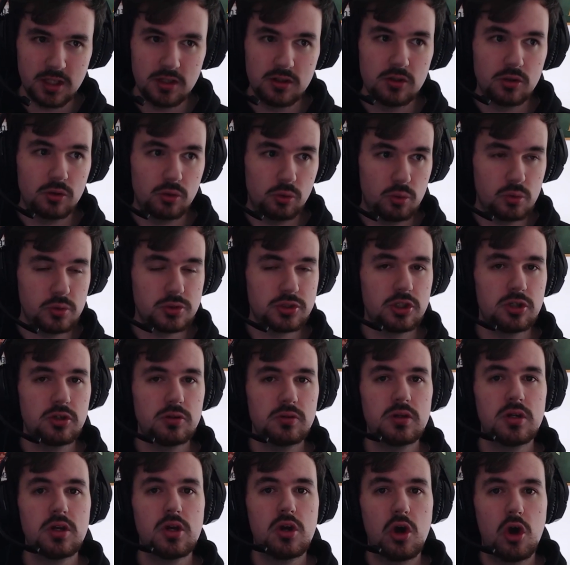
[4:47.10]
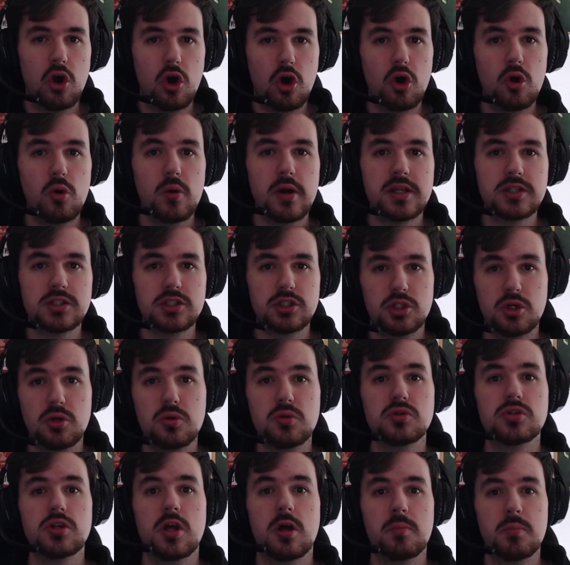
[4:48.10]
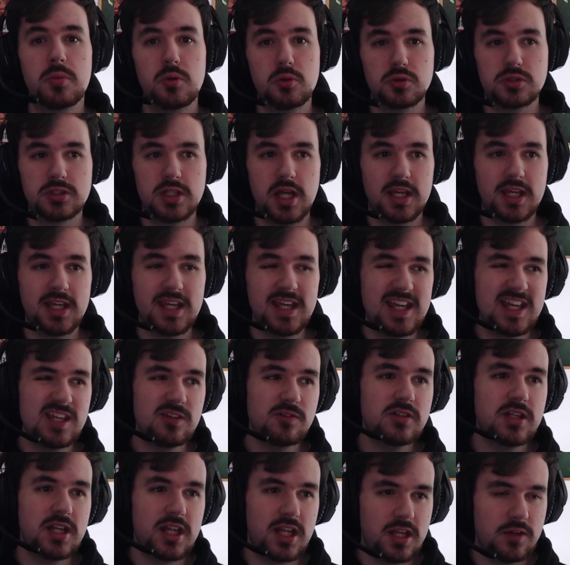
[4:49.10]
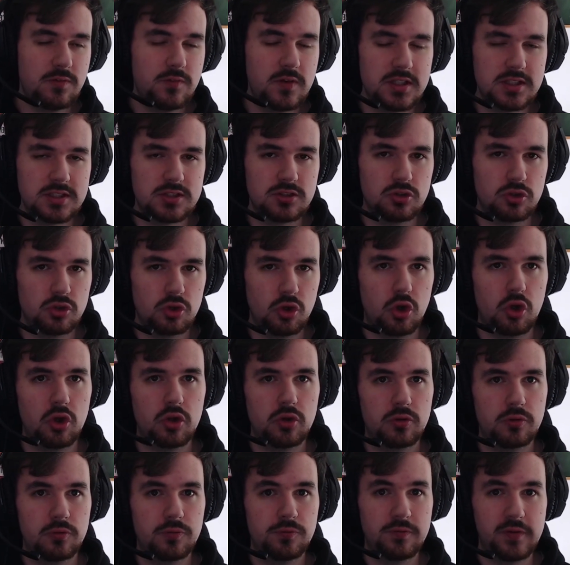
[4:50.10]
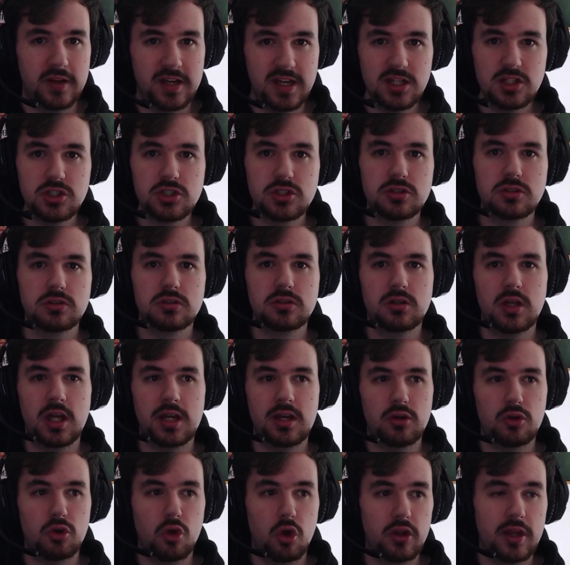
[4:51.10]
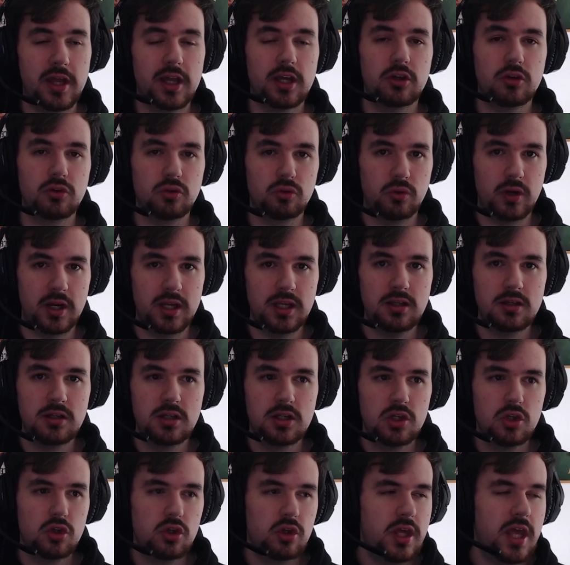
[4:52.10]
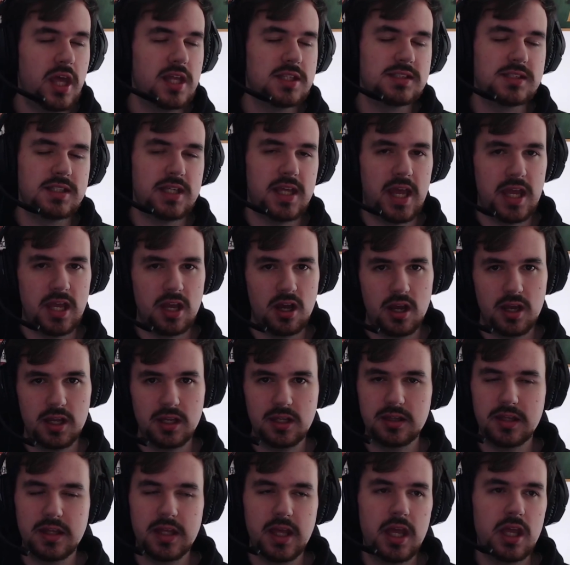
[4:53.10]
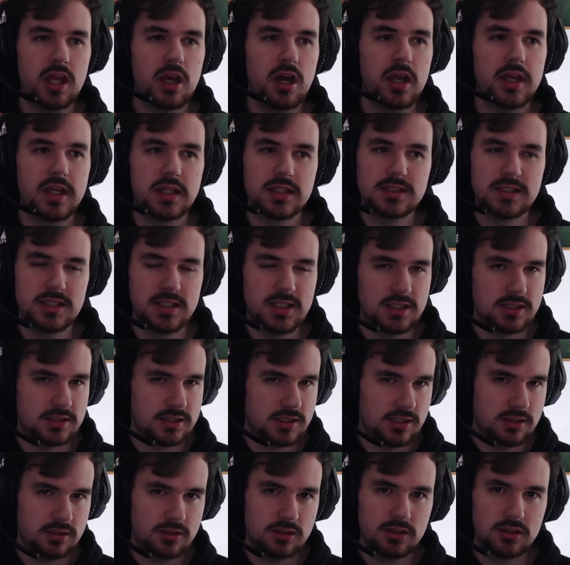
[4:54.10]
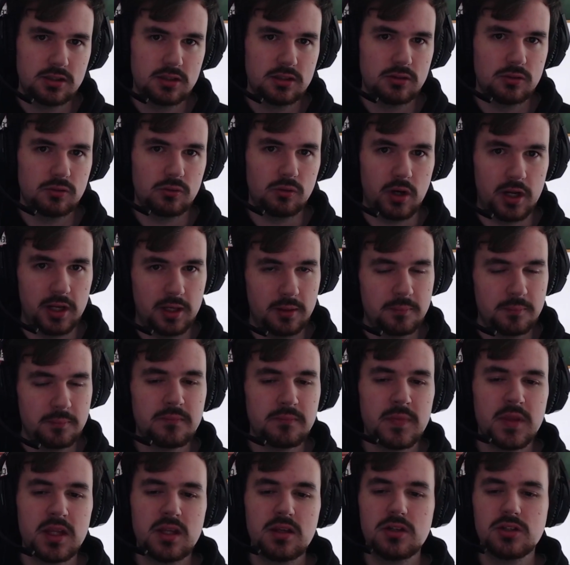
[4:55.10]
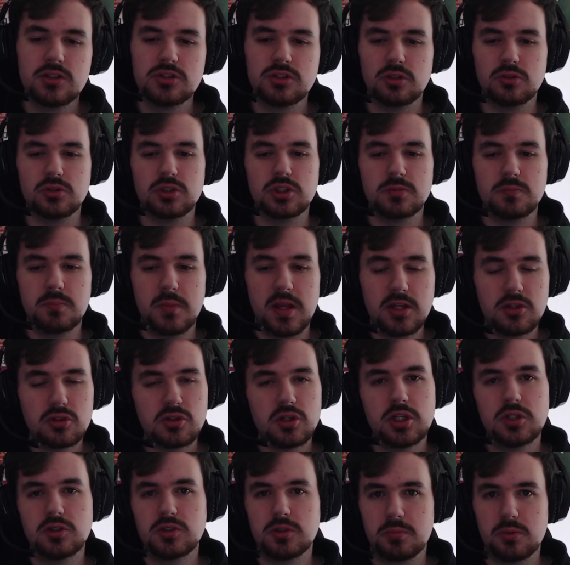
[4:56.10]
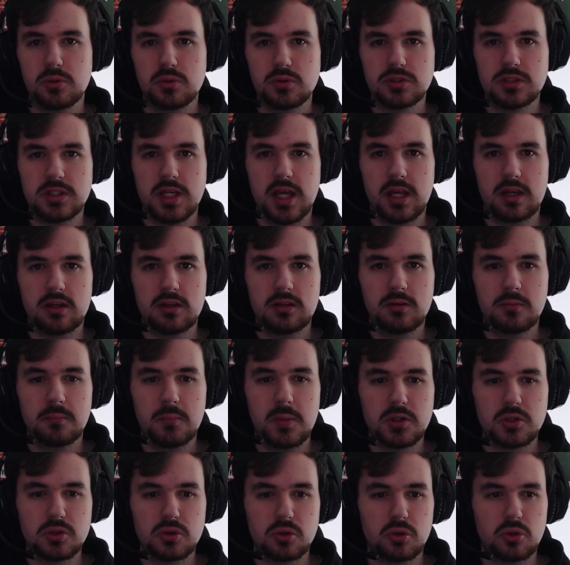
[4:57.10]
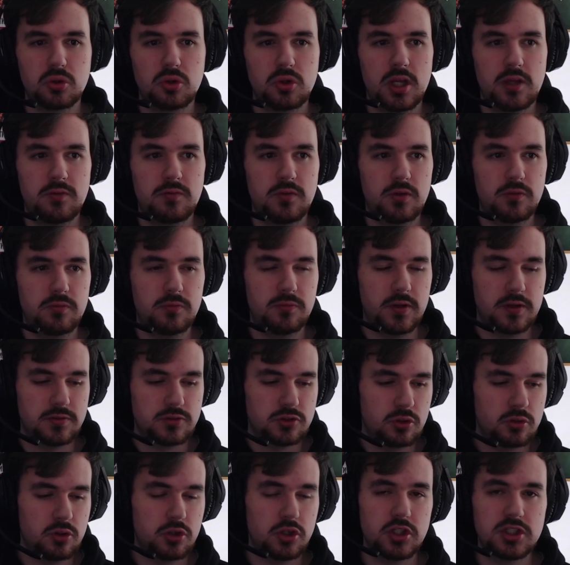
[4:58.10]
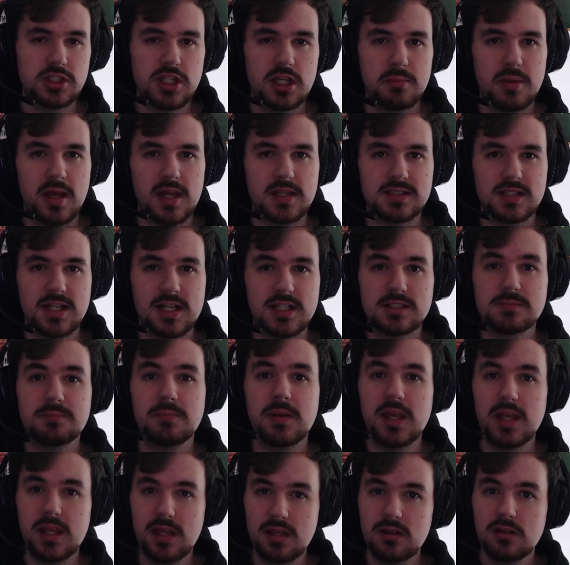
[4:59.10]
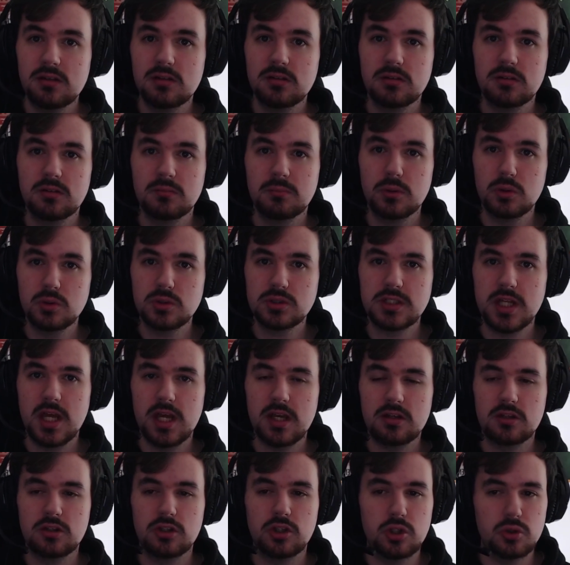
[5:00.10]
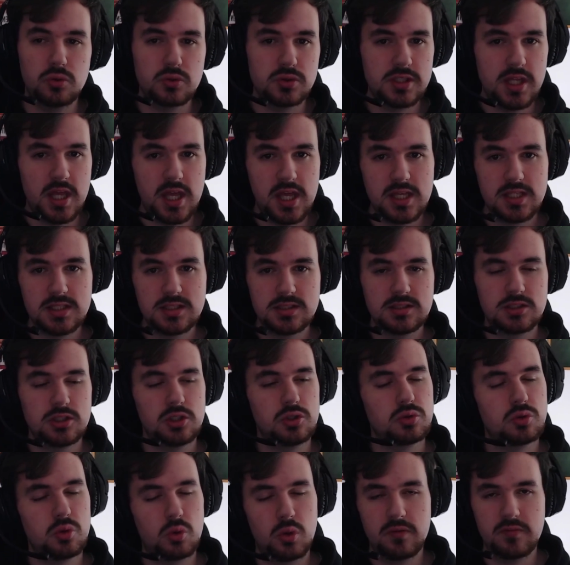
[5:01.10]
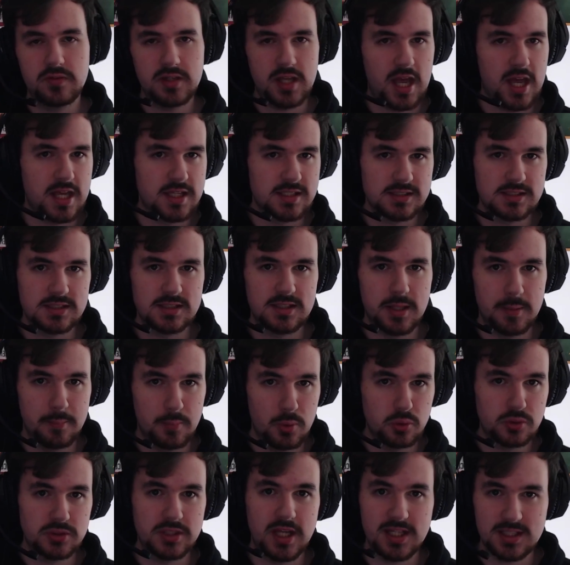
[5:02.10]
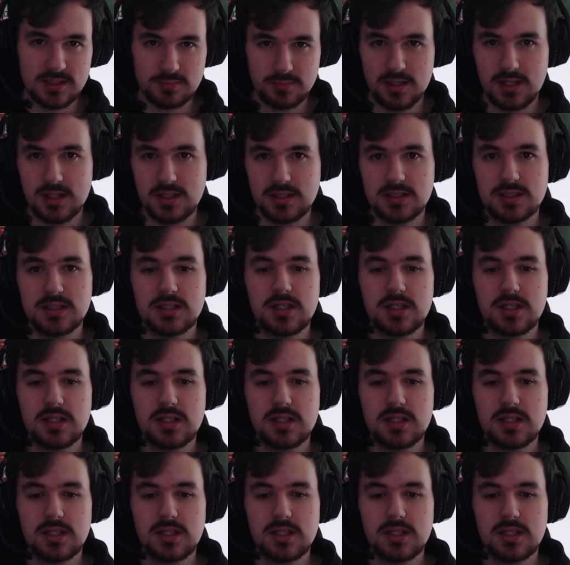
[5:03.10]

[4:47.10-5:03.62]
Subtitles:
Also, always use a boost deck, even if it's not finished and not that great. It's the AI. The AI is easy, right? So just make sure you use a boost deck. Make sure if someone on your team has an SP, boost deck, use theirs, use whoever has the most SPs,